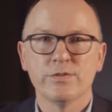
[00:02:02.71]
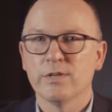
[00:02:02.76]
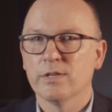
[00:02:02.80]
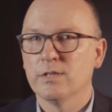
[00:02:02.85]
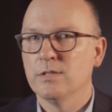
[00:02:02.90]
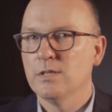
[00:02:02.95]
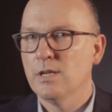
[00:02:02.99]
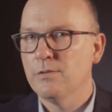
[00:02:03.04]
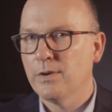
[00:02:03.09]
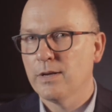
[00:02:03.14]

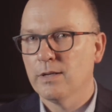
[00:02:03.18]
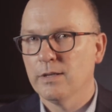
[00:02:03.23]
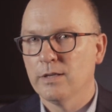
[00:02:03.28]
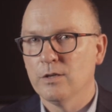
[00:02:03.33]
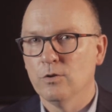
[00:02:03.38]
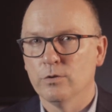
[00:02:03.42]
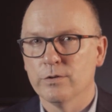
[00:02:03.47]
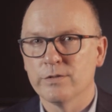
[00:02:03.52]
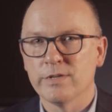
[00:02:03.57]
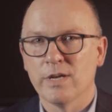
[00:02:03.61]

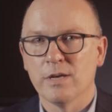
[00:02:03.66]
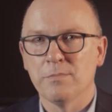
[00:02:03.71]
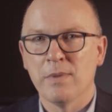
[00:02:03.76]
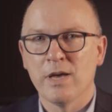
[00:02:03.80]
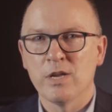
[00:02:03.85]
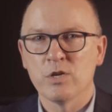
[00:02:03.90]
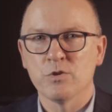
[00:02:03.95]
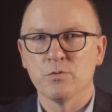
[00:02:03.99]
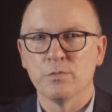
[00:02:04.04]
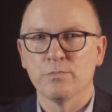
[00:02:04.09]
significantly alters our
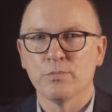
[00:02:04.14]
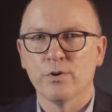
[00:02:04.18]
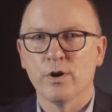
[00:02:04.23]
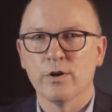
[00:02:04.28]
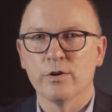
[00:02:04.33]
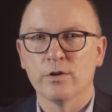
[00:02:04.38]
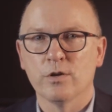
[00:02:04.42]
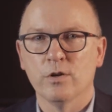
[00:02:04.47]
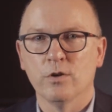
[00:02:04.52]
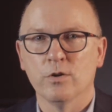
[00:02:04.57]
management
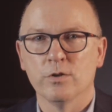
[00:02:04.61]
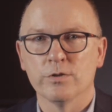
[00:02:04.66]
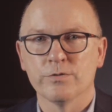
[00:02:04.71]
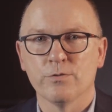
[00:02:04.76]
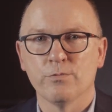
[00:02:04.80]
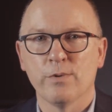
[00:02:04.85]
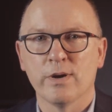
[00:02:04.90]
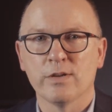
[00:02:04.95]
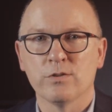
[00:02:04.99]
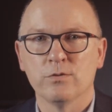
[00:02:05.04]
protocols
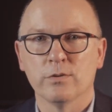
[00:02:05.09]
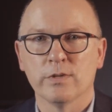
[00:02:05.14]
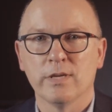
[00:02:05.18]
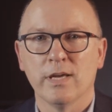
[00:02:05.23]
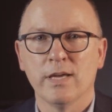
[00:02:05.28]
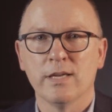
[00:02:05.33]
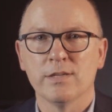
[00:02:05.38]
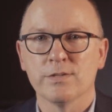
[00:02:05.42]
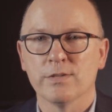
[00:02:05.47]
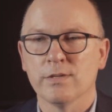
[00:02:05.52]
for rectal
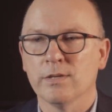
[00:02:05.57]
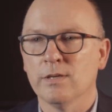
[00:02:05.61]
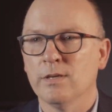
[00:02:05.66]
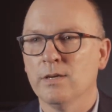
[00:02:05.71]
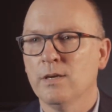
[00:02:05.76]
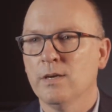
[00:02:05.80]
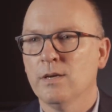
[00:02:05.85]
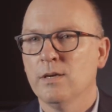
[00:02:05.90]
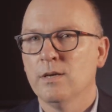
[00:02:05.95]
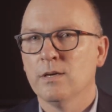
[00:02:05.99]
cancer
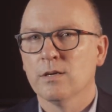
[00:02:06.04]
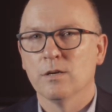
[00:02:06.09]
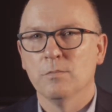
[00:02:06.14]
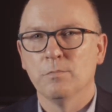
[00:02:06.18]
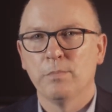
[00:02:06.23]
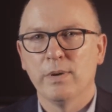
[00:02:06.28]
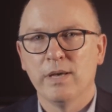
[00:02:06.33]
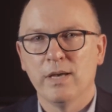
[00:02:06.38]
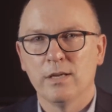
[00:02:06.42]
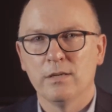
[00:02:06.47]

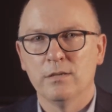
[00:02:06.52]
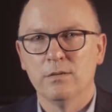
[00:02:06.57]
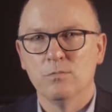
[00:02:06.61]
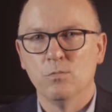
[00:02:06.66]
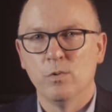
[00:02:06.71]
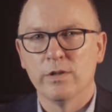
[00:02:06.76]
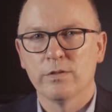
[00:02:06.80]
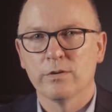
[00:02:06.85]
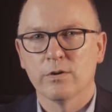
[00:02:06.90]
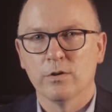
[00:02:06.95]

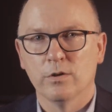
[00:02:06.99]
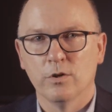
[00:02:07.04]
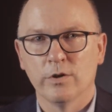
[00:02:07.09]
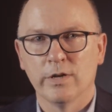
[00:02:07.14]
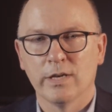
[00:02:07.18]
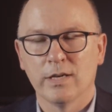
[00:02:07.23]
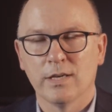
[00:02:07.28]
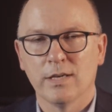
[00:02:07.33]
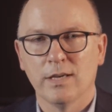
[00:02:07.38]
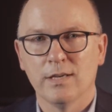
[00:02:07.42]
compared with
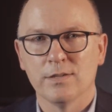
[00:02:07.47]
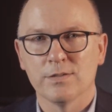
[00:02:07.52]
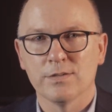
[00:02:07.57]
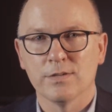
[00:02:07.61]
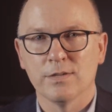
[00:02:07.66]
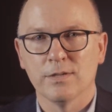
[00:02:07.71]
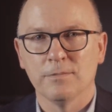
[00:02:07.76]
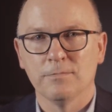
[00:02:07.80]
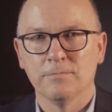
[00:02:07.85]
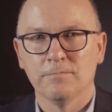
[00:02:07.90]
colonic
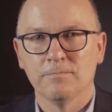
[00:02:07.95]
cancer.